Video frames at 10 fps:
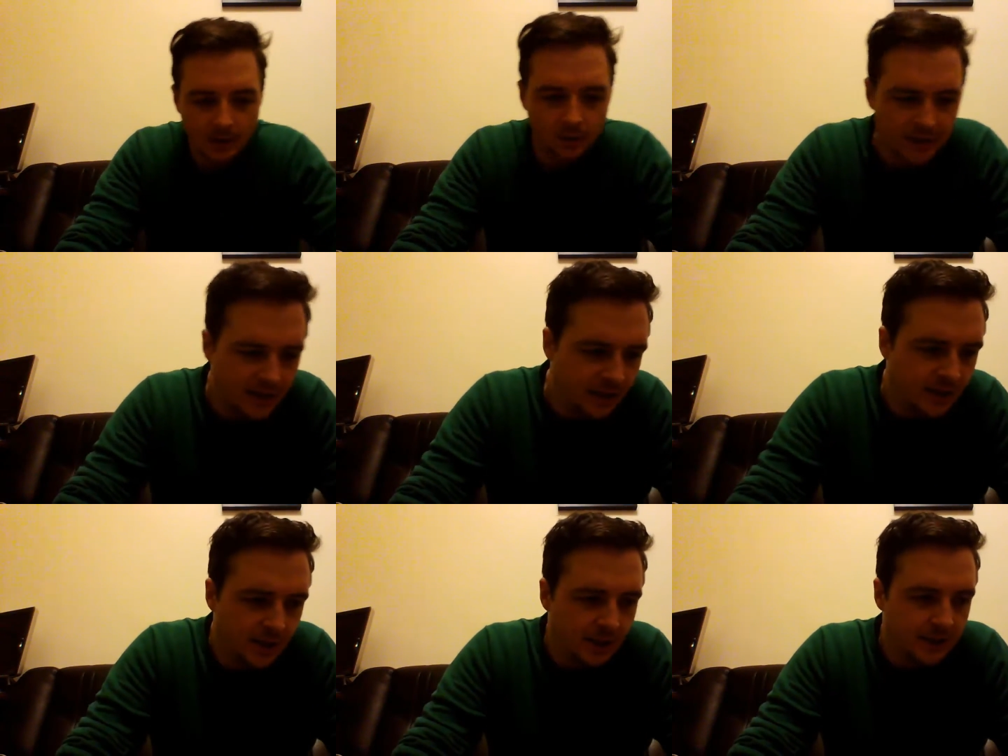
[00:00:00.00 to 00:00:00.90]
Okay?
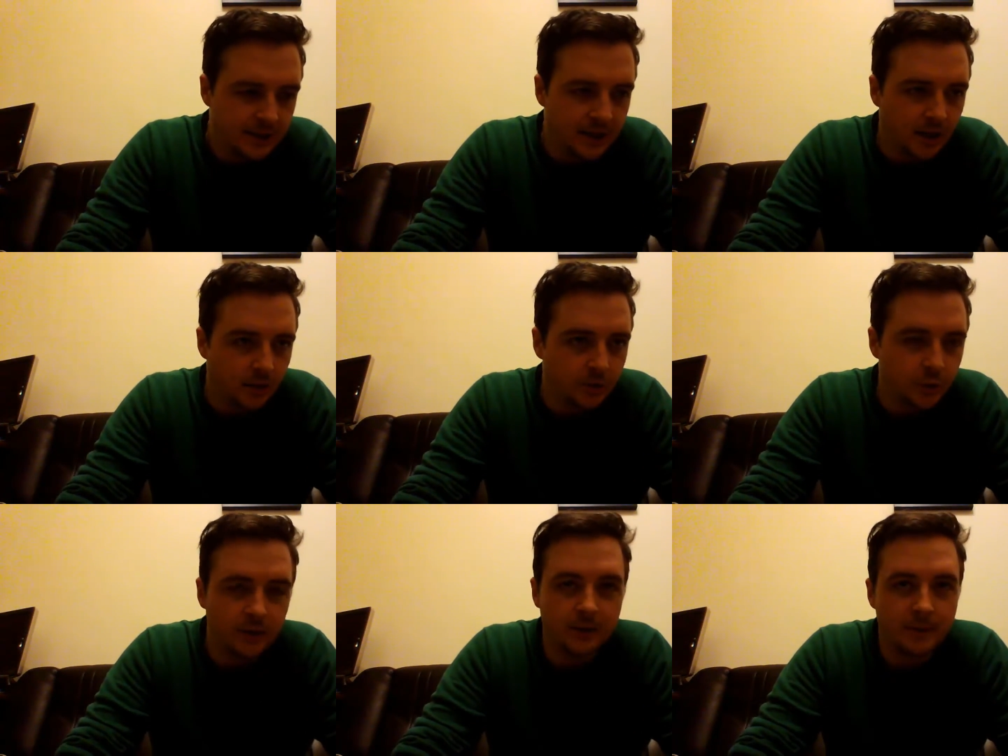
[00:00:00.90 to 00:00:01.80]
Now,
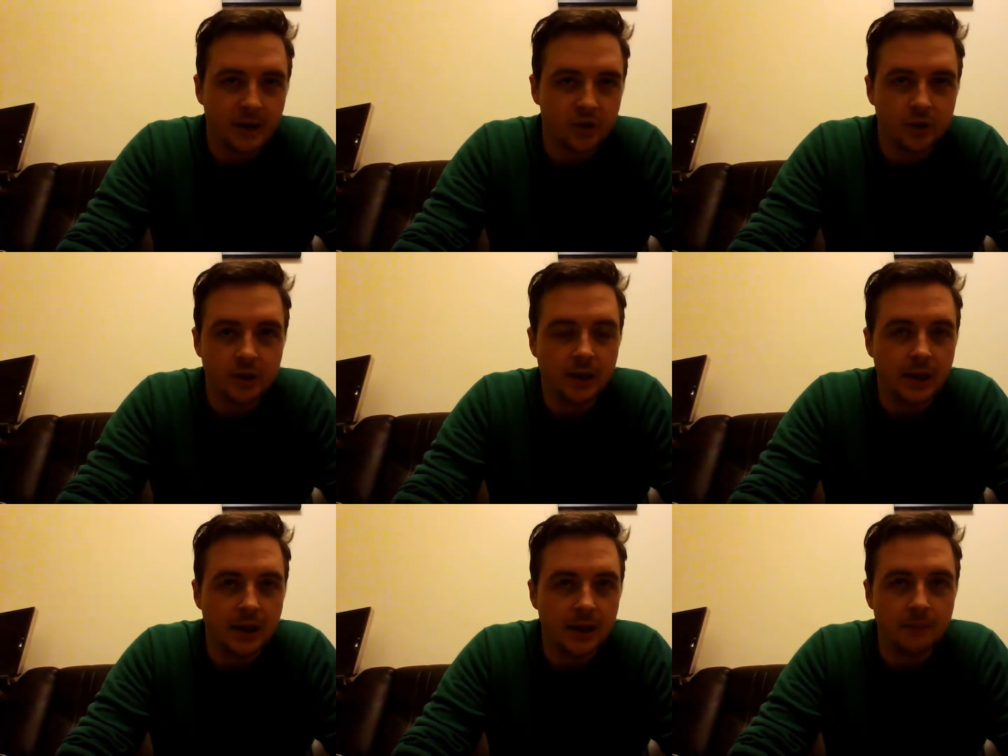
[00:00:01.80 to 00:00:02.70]
you can imagine
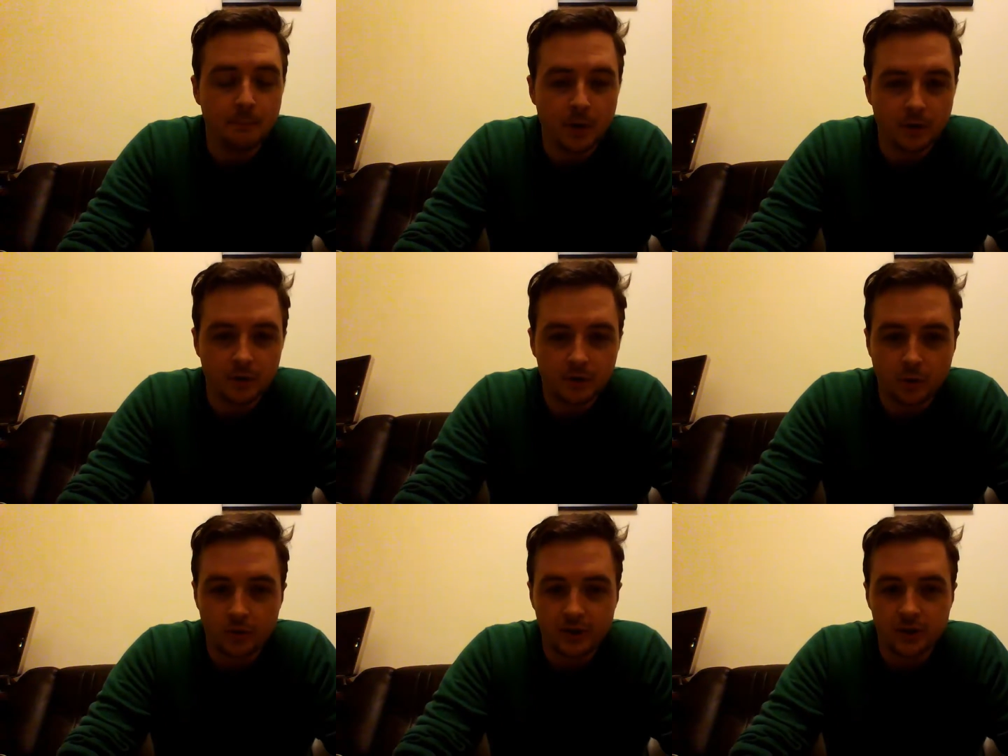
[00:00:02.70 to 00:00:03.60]
a mother
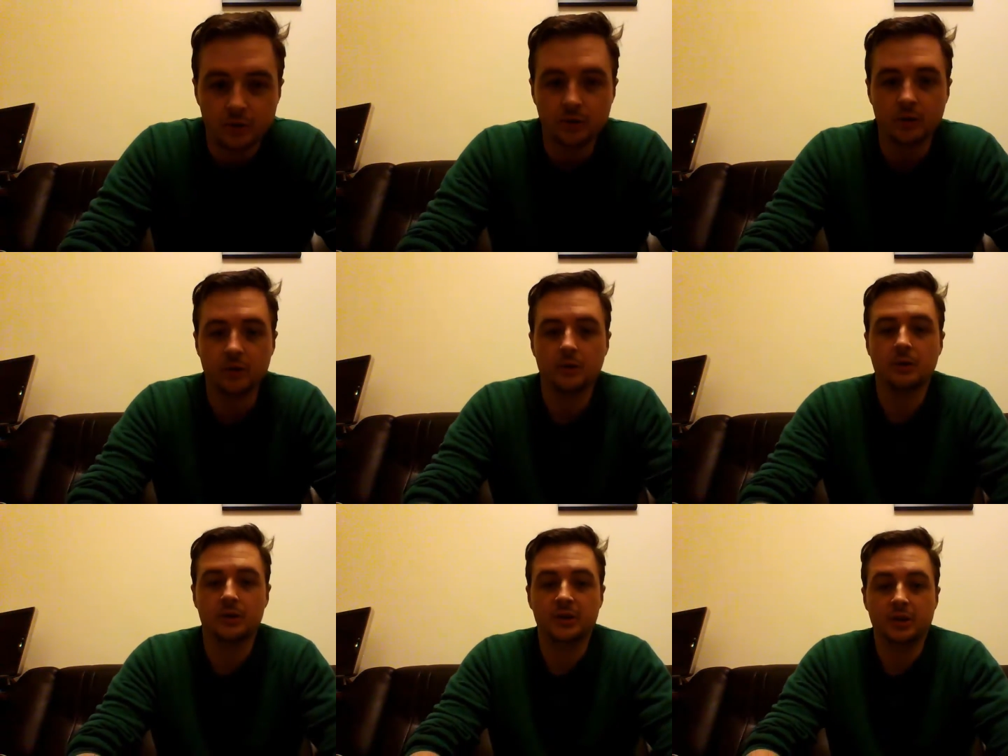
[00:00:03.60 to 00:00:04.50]
talking to
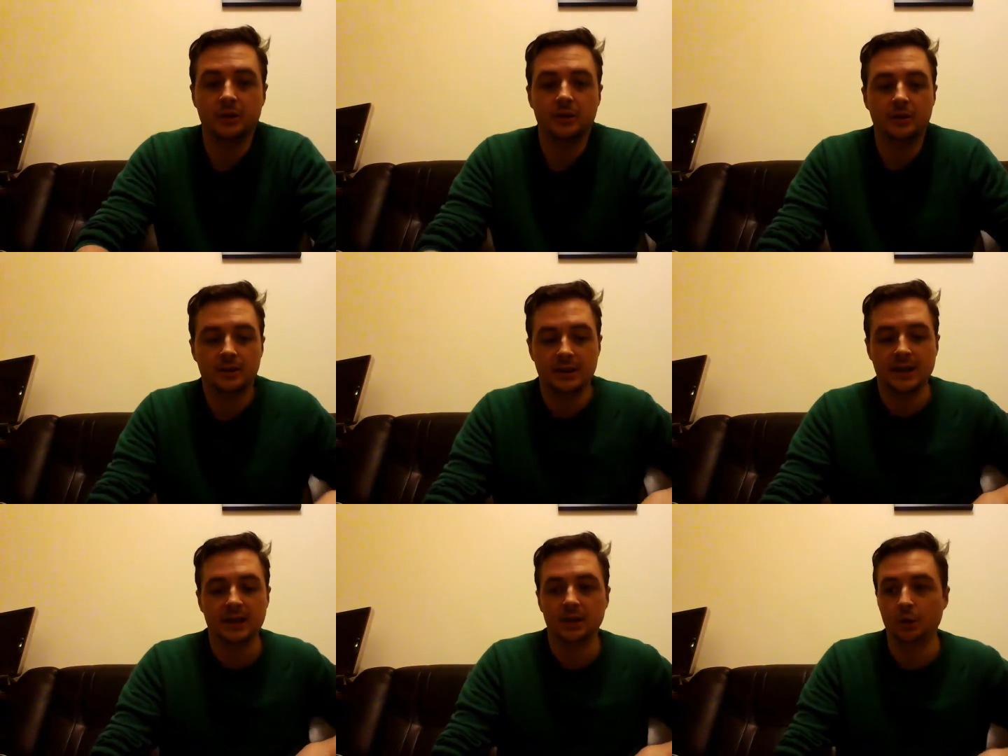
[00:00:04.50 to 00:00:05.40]
her son,
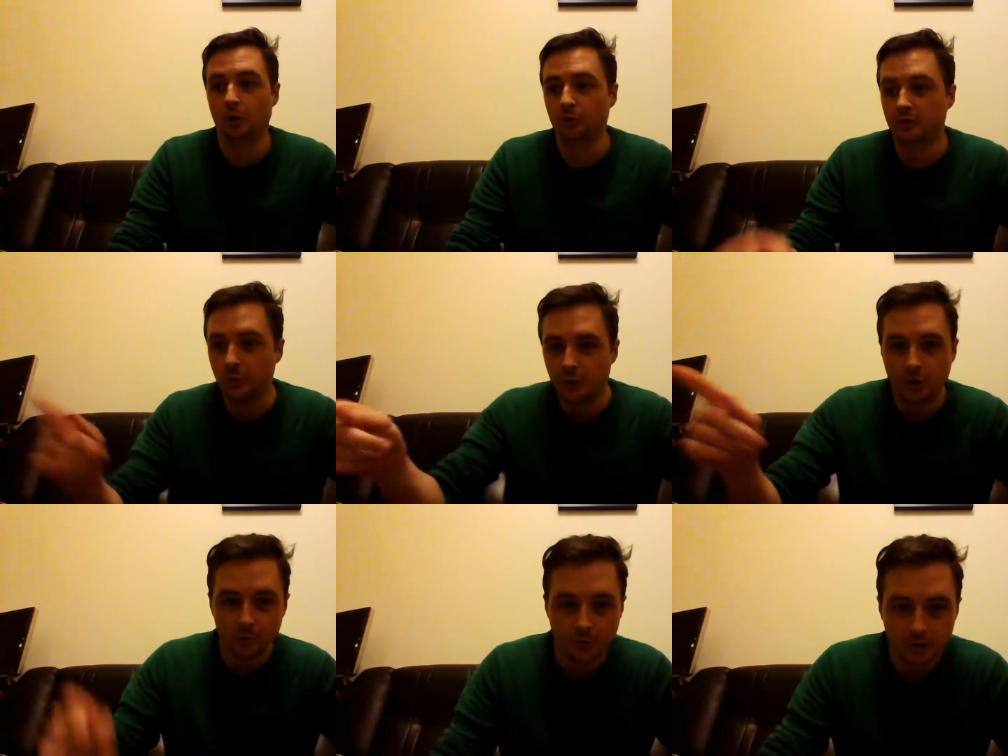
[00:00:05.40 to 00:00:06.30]
saying, do your
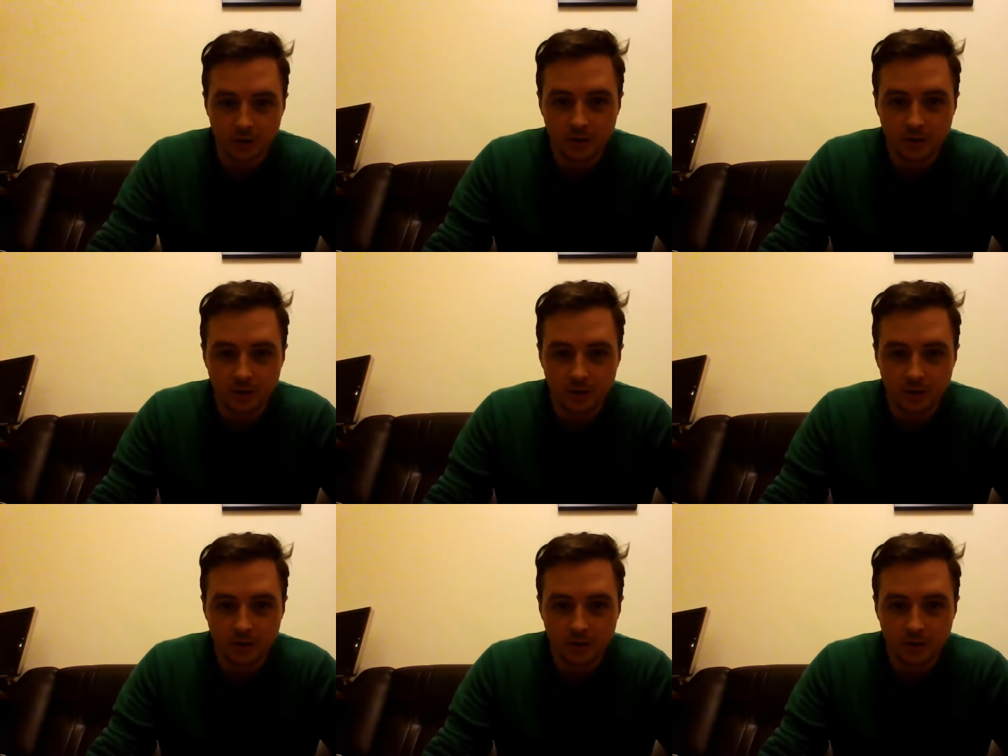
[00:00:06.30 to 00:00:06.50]
homework.